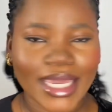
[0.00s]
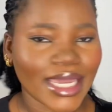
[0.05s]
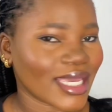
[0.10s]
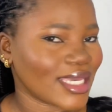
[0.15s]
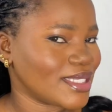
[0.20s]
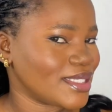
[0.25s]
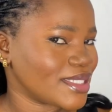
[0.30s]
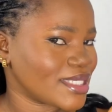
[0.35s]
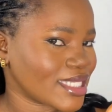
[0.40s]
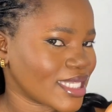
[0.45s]

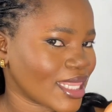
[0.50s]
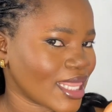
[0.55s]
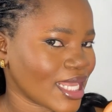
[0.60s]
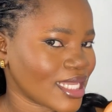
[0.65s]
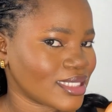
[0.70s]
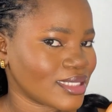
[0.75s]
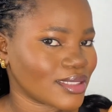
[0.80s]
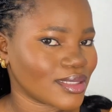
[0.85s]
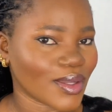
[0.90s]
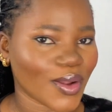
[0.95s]
Can you see
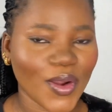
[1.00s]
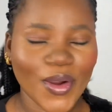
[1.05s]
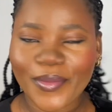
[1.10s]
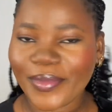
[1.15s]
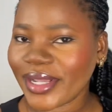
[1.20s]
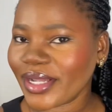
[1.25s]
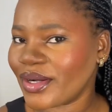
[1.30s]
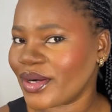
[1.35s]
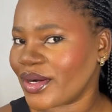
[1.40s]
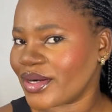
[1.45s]
that? Oh
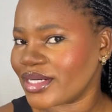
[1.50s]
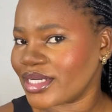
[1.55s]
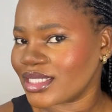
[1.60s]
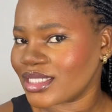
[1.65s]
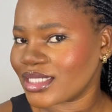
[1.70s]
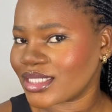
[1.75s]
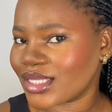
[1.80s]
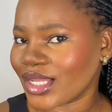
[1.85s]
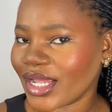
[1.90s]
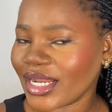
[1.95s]
my
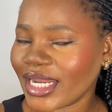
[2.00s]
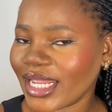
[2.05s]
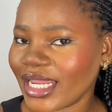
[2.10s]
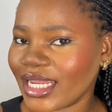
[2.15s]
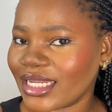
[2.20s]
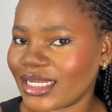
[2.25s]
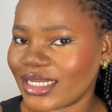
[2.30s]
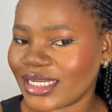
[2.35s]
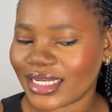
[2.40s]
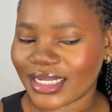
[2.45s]
gosh,
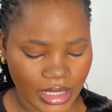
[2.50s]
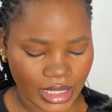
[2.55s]
stunning.